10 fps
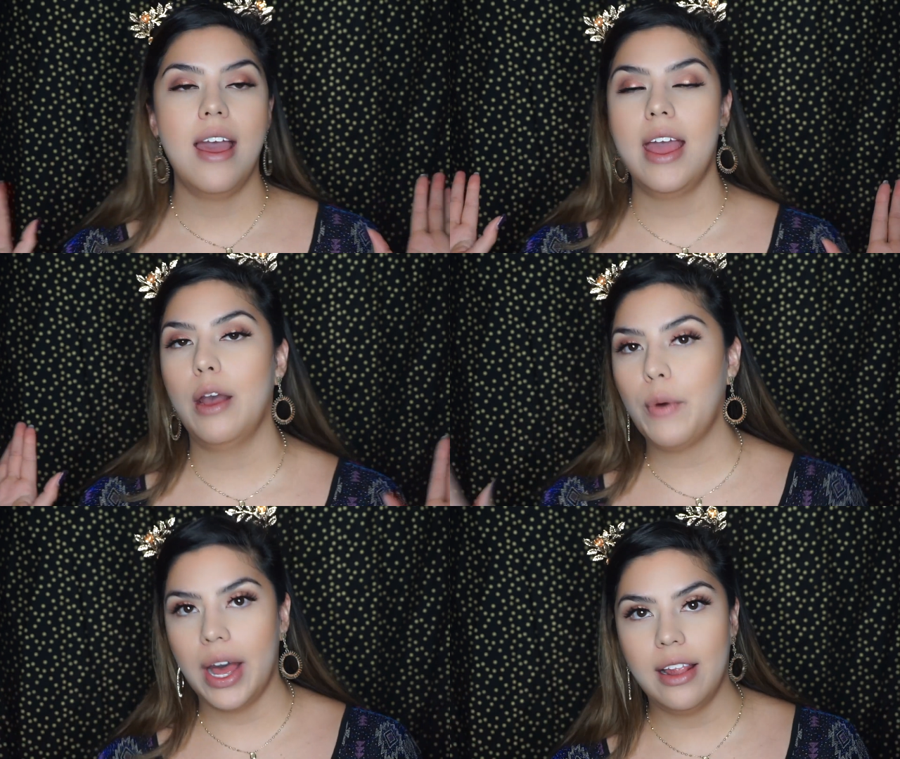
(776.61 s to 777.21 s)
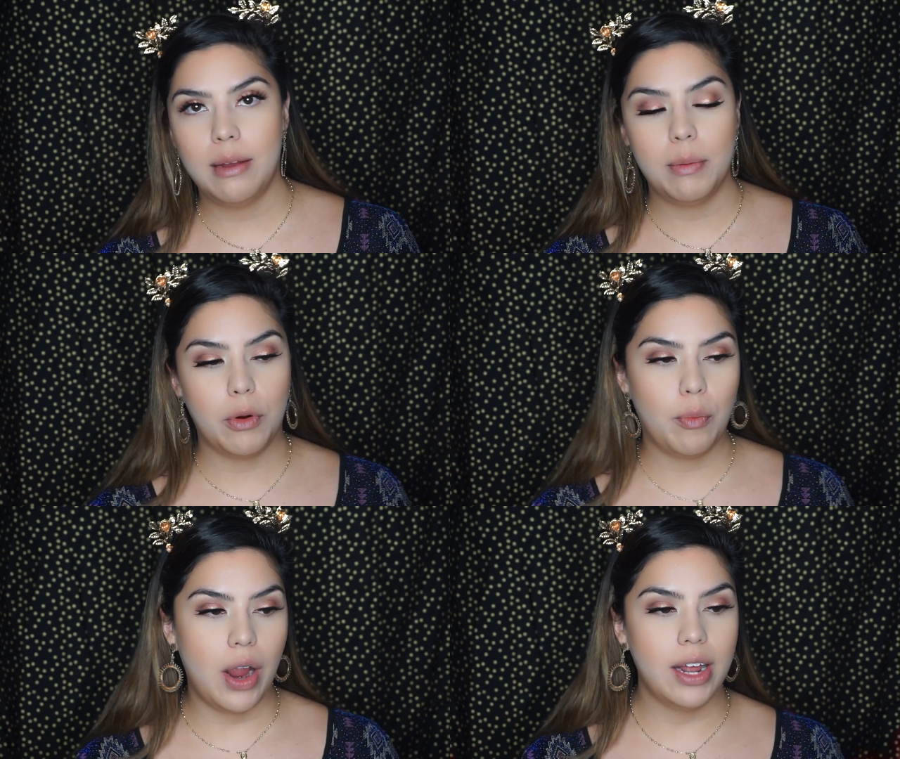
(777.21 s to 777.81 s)
and we'll add a little bit
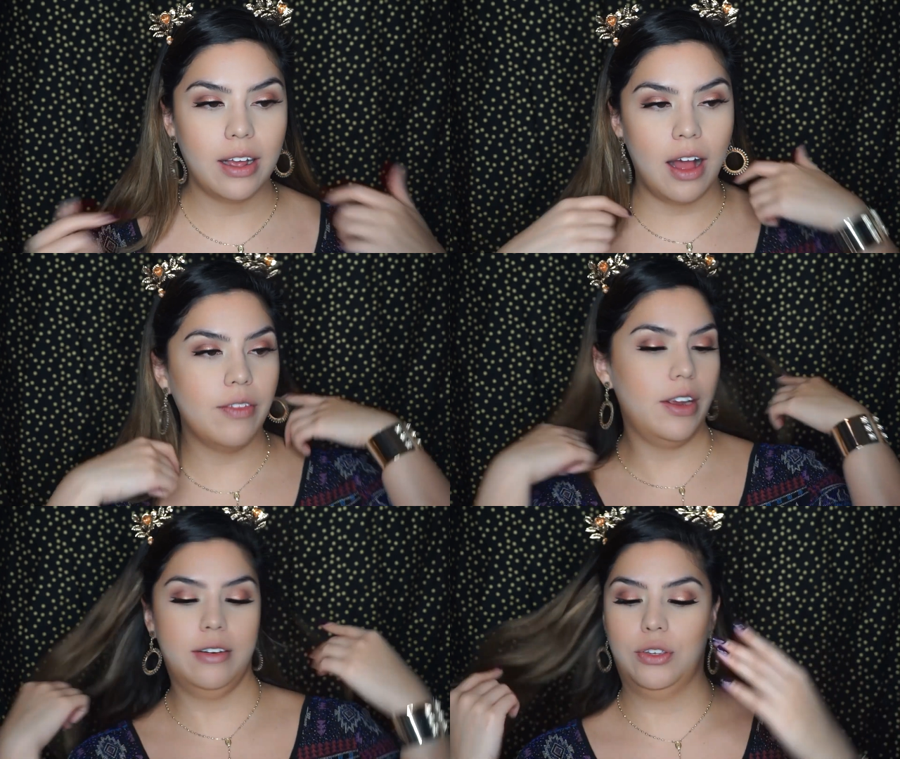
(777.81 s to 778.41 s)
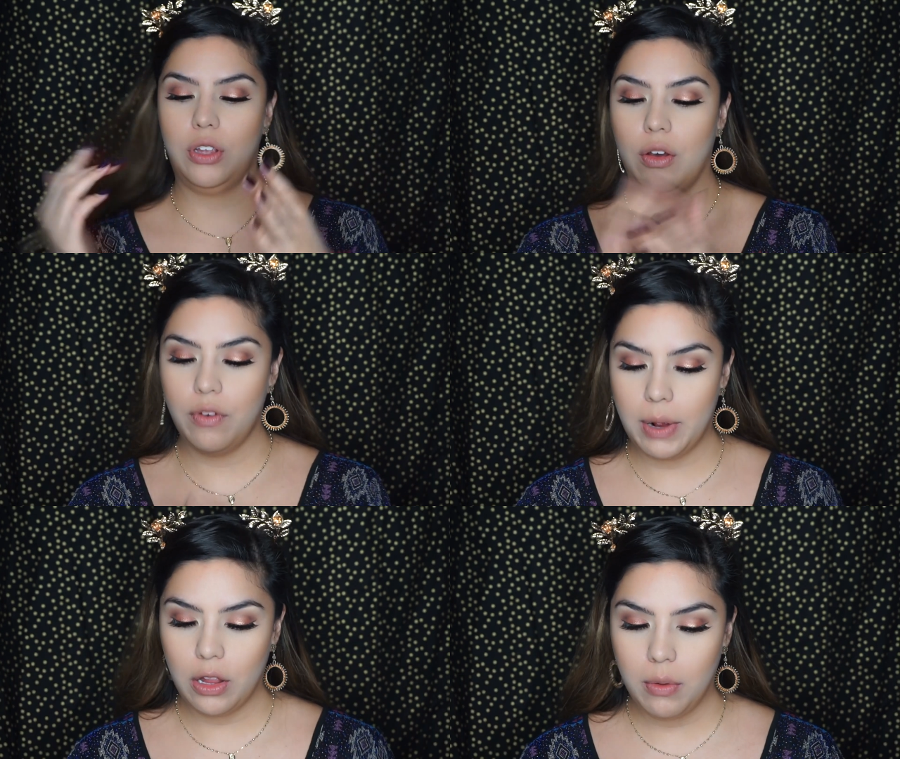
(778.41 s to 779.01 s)
more product on there. So
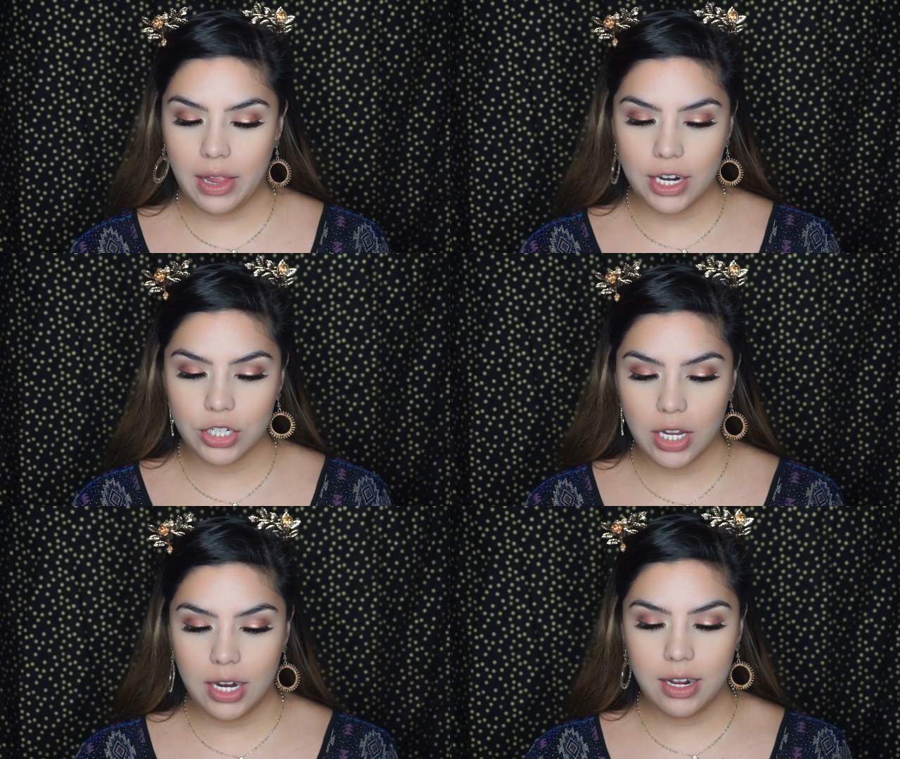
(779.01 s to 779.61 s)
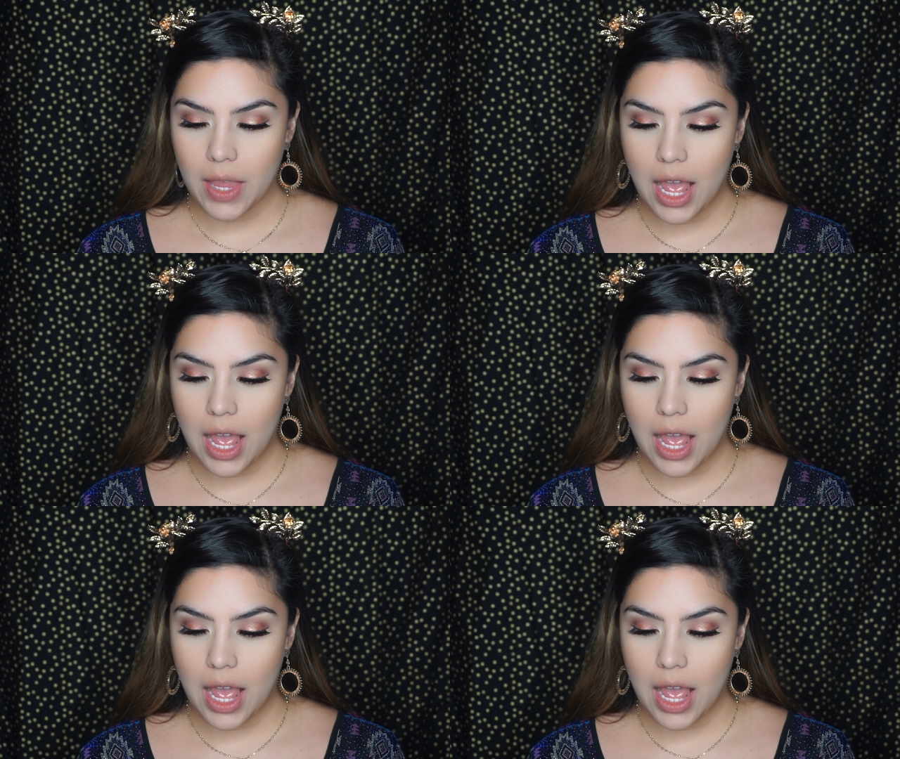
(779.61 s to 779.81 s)
for my lower lash line,